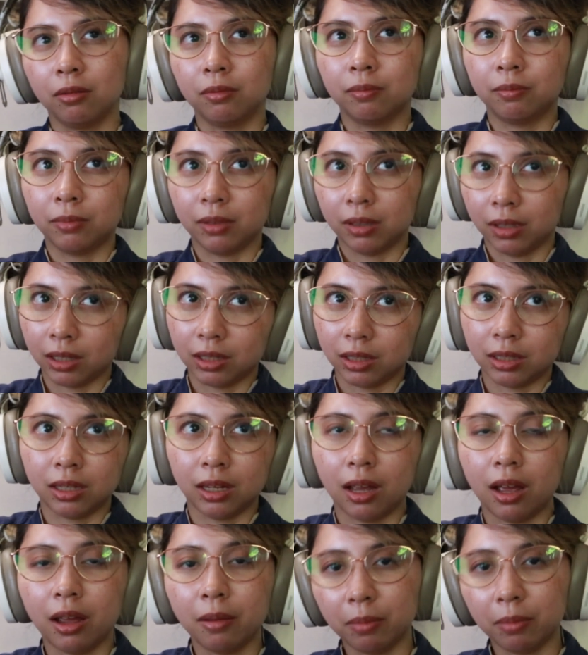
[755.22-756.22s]
let's say
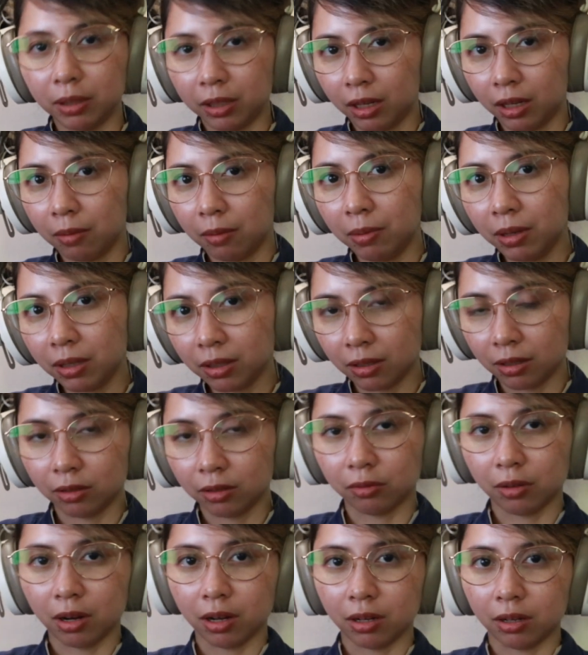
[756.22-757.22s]
I'm building a business
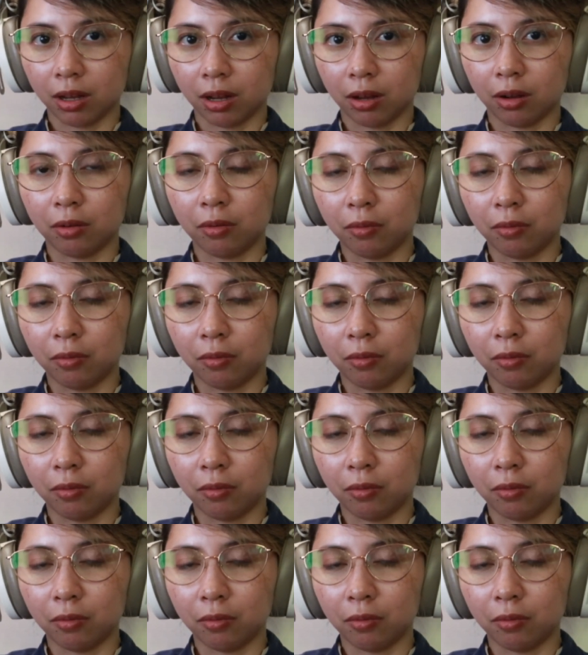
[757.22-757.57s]
right now,